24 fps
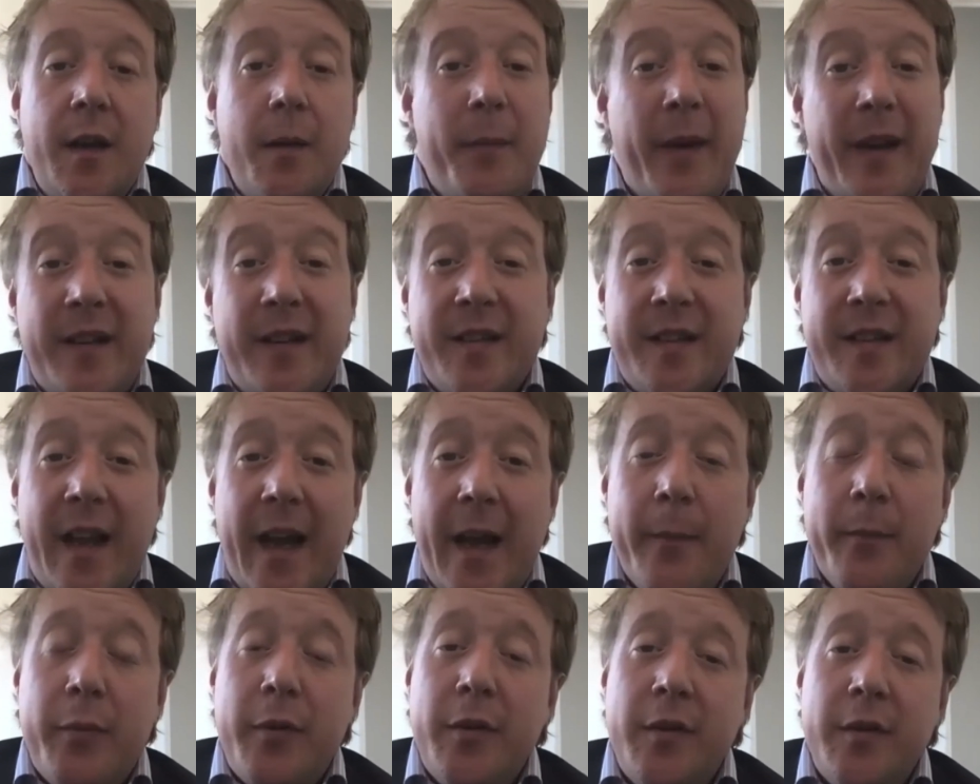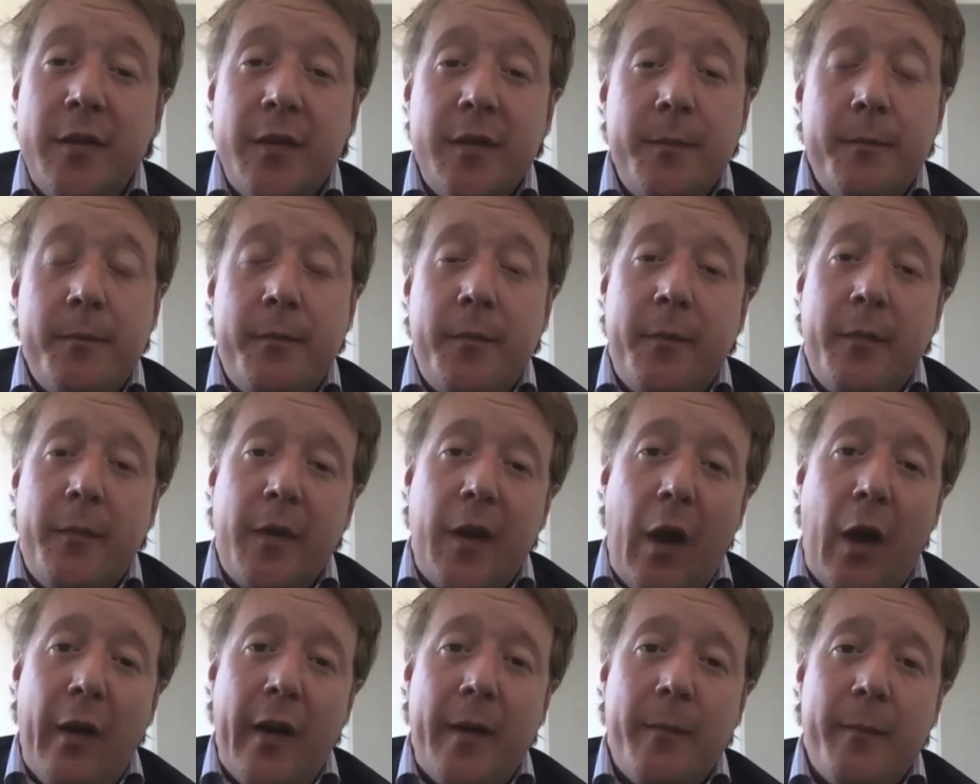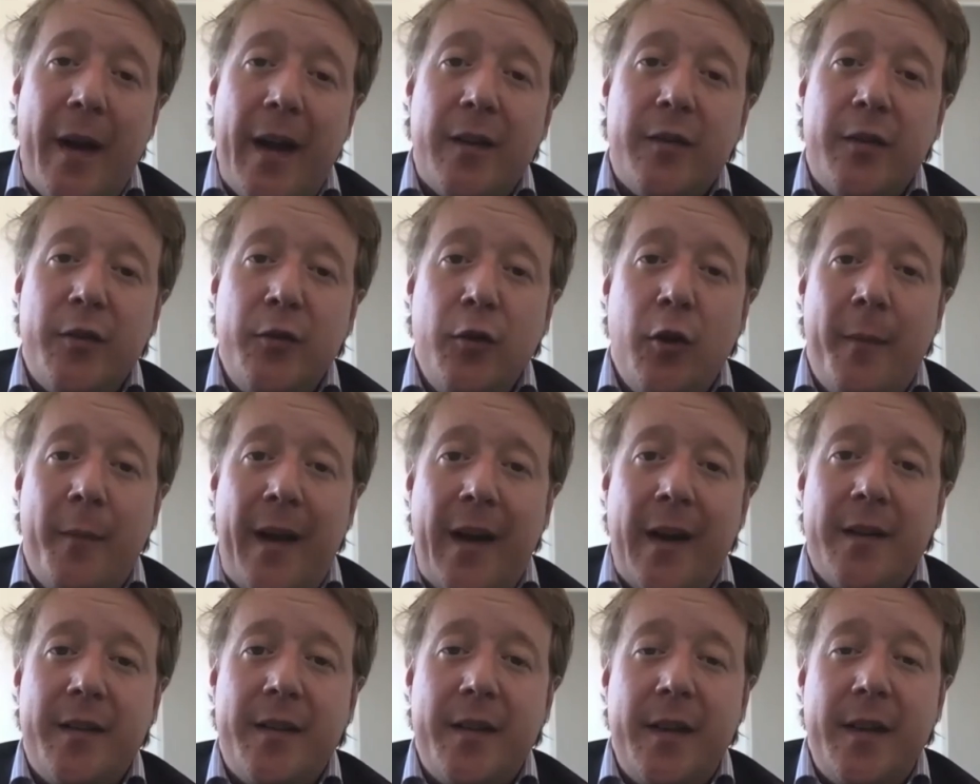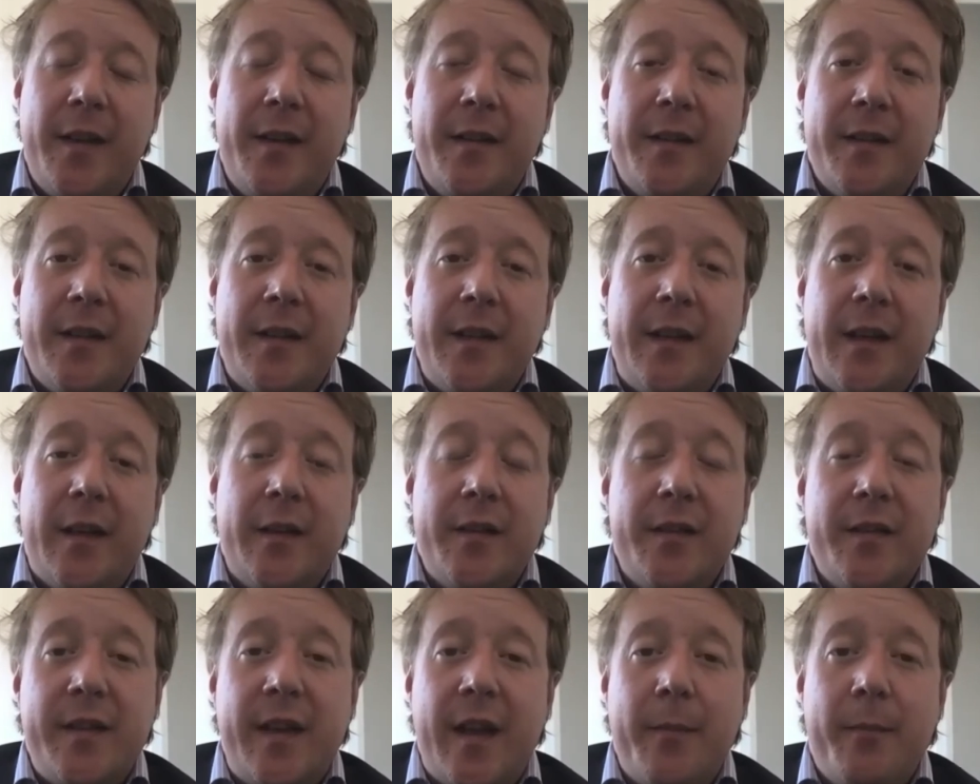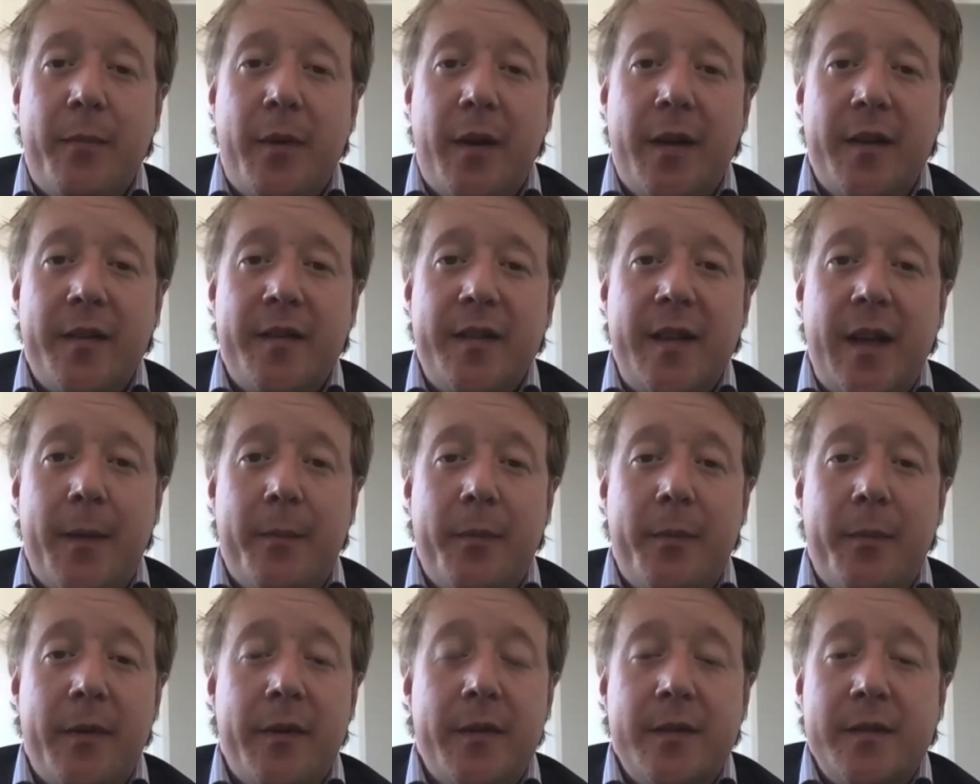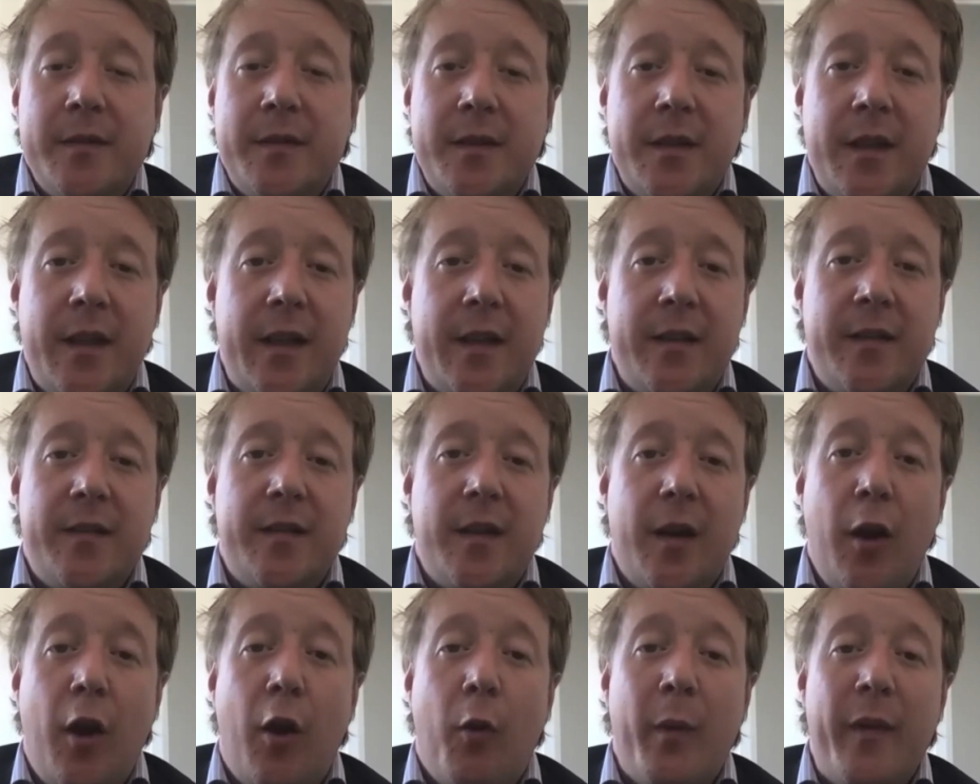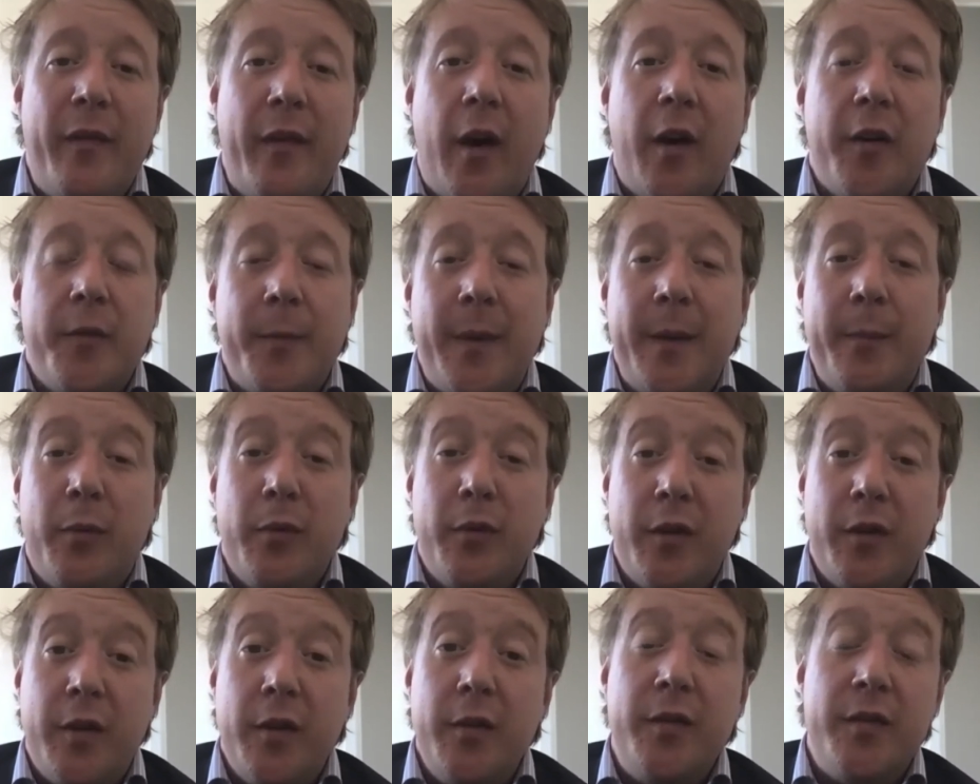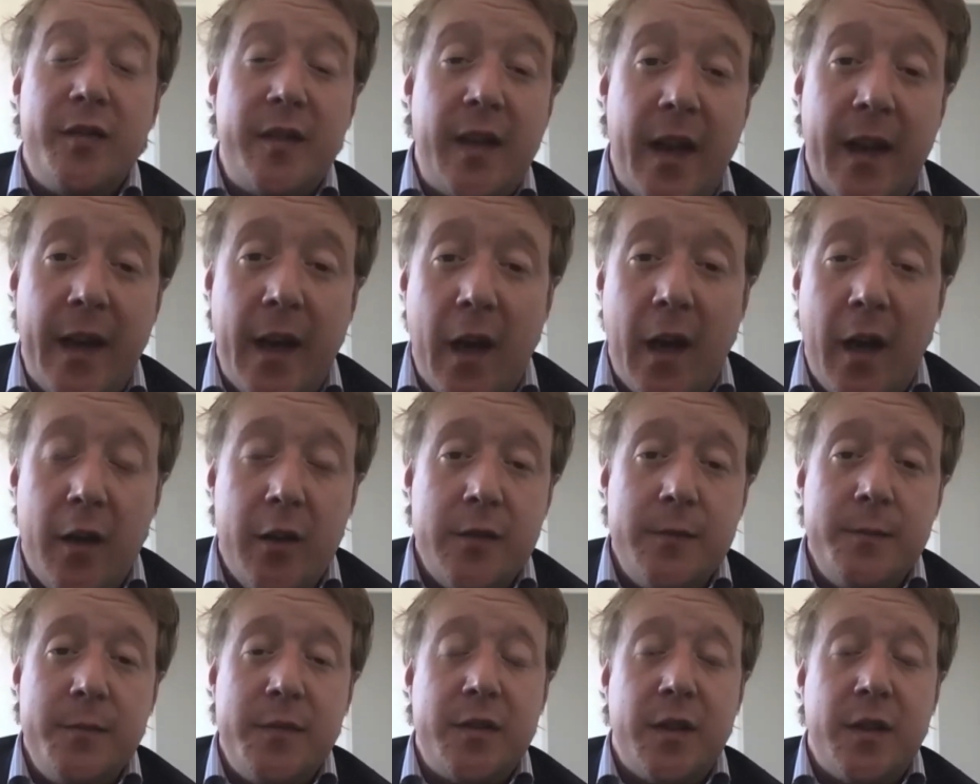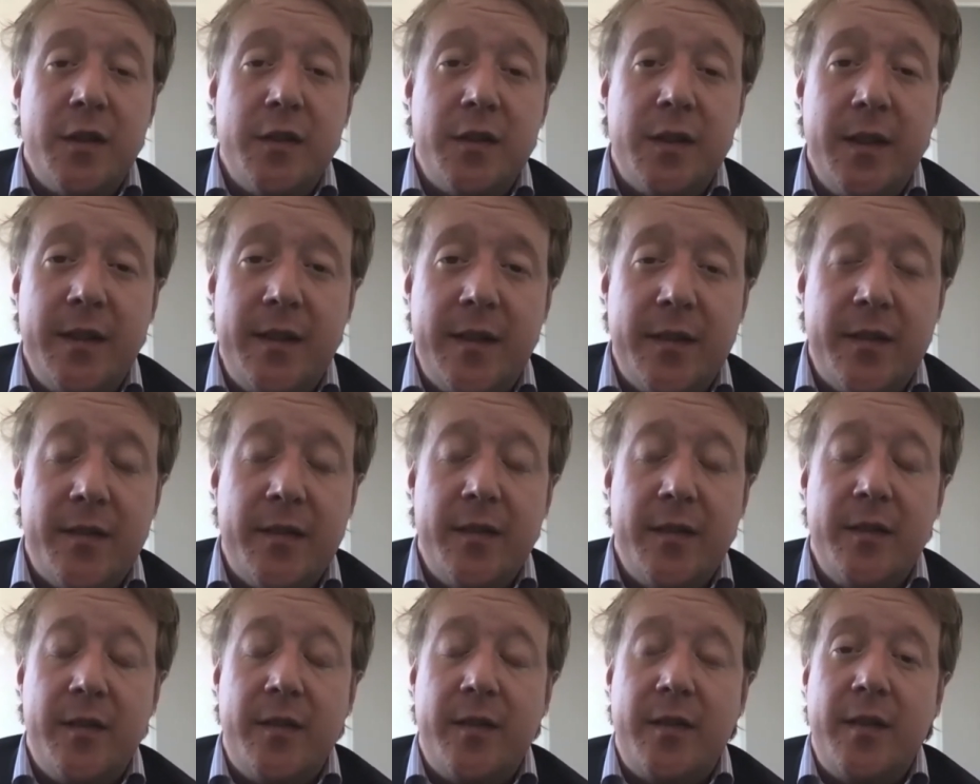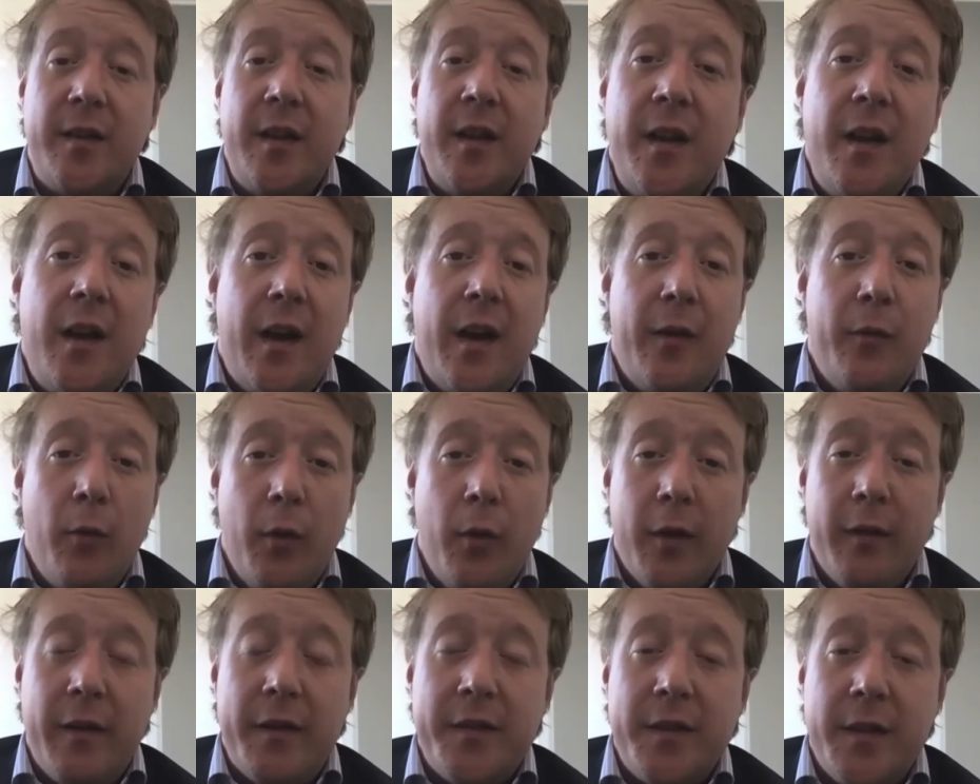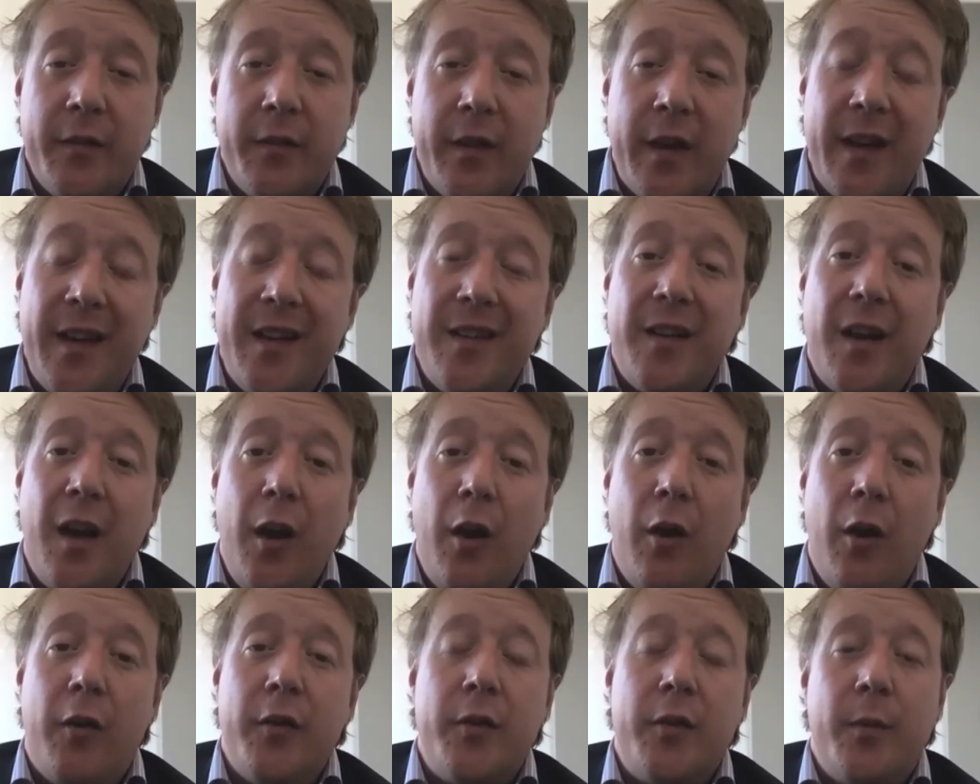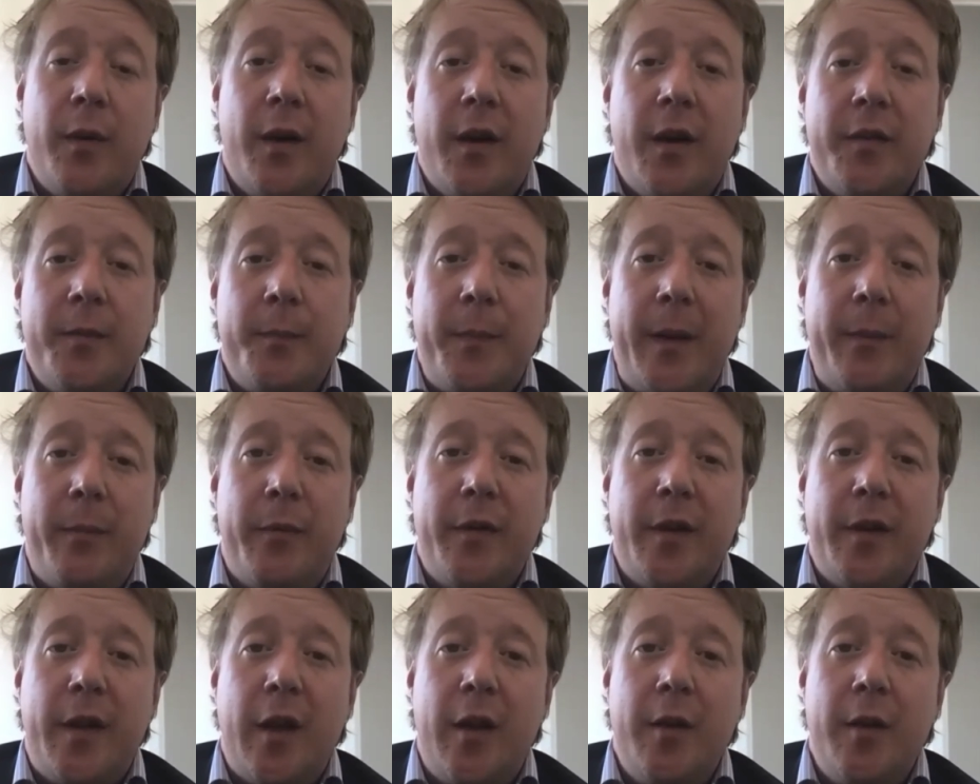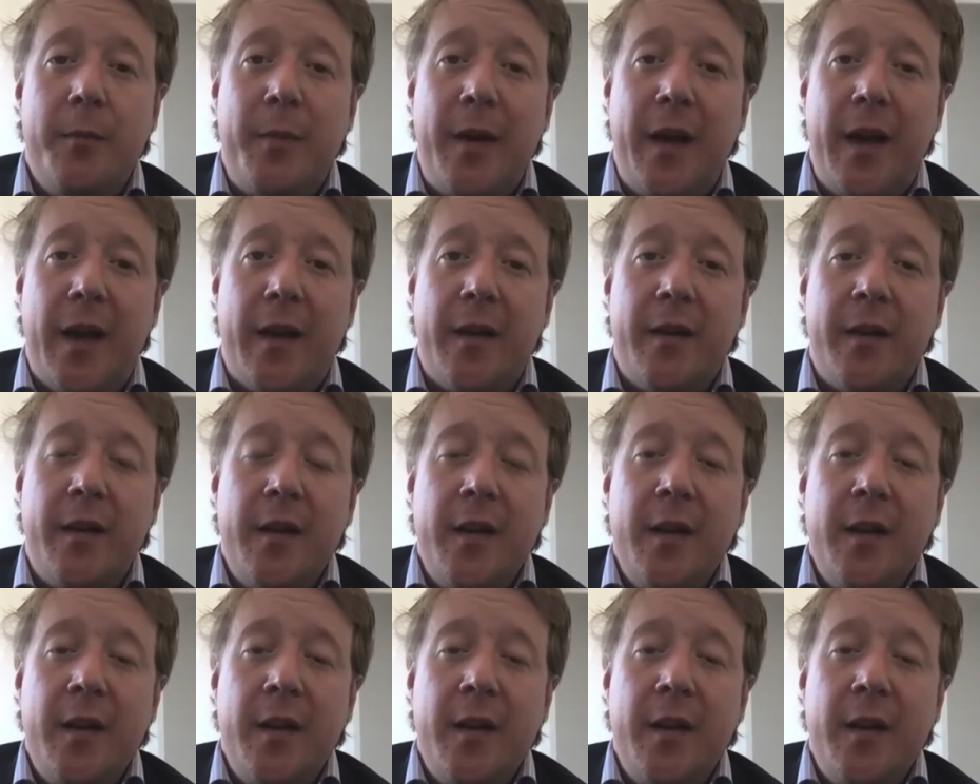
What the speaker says: big step going back to normality, step by step, and it's a lot we've asked people to do, staying at home, socially distanced, and all the rest of it, and it's a lot to ask people to go back.